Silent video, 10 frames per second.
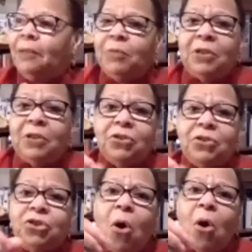
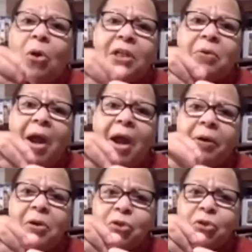salty
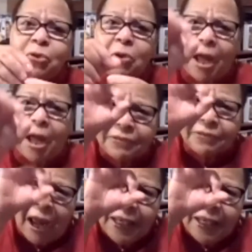crackers, like
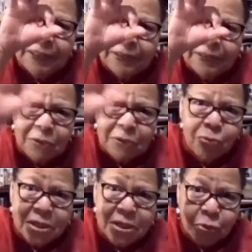tiny little
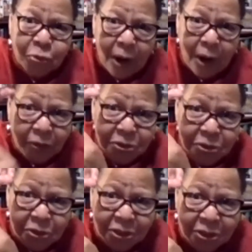rich
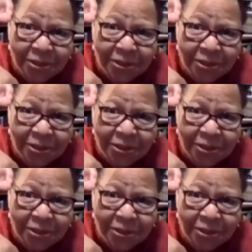crackers